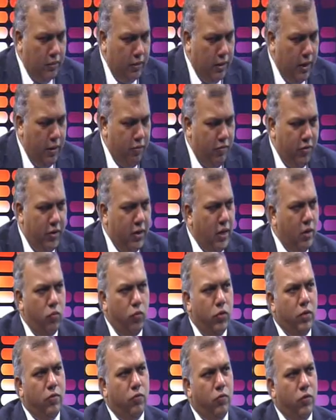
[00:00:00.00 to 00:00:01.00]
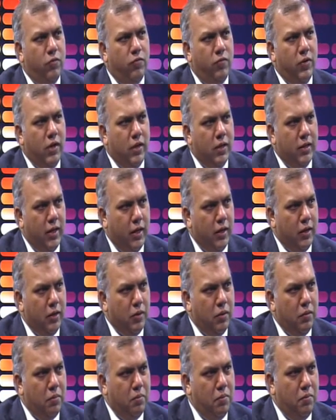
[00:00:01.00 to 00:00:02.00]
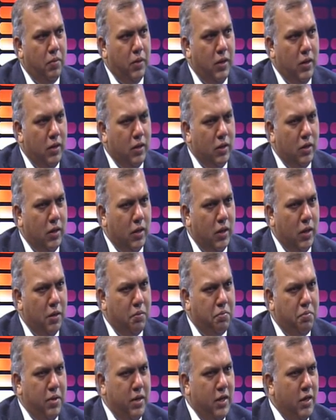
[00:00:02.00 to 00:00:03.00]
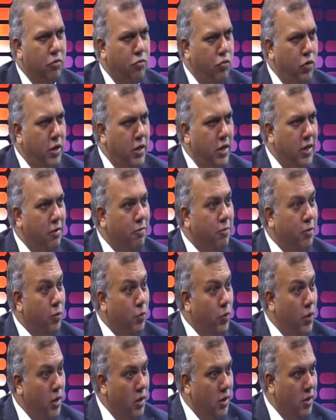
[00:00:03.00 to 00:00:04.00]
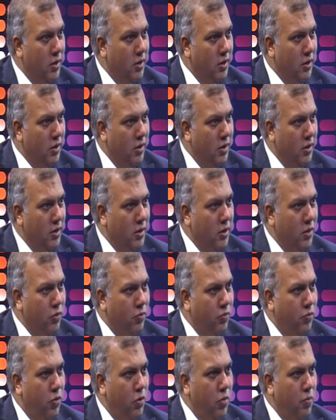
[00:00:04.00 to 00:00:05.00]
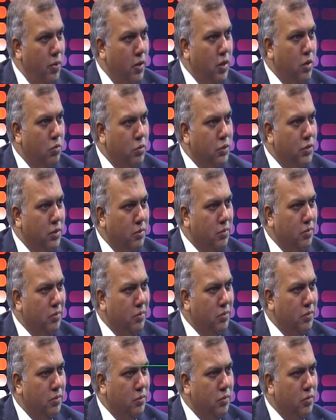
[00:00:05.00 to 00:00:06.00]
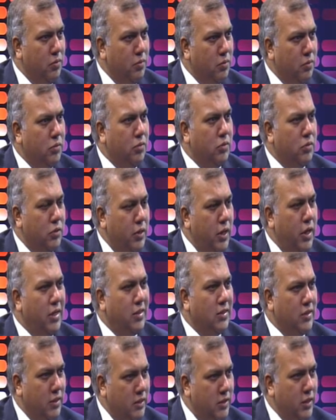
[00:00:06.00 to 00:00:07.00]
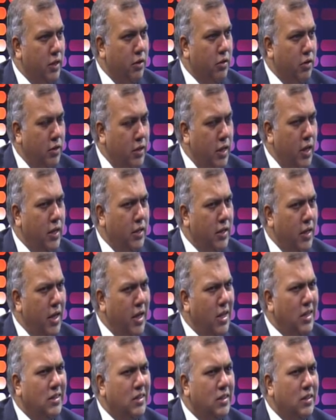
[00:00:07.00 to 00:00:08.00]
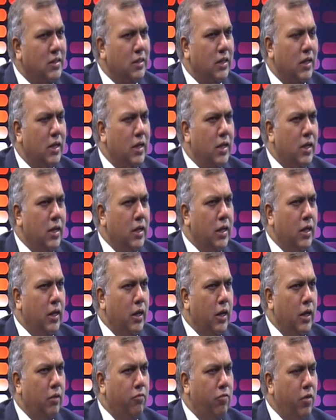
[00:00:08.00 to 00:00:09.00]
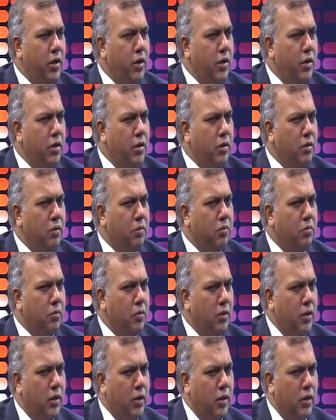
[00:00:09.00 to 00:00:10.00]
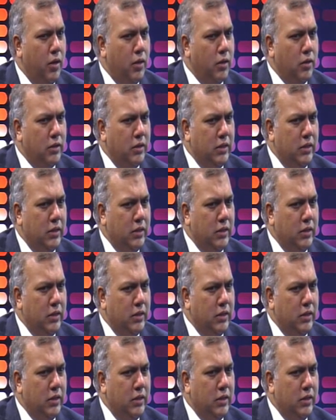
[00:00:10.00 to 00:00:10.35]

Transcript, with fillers: every time we, we feel that be, uh, being treated different way. Yeah. There was no segregation as such, but... Uh, there is a segregation. There, there isn't uh, very uh,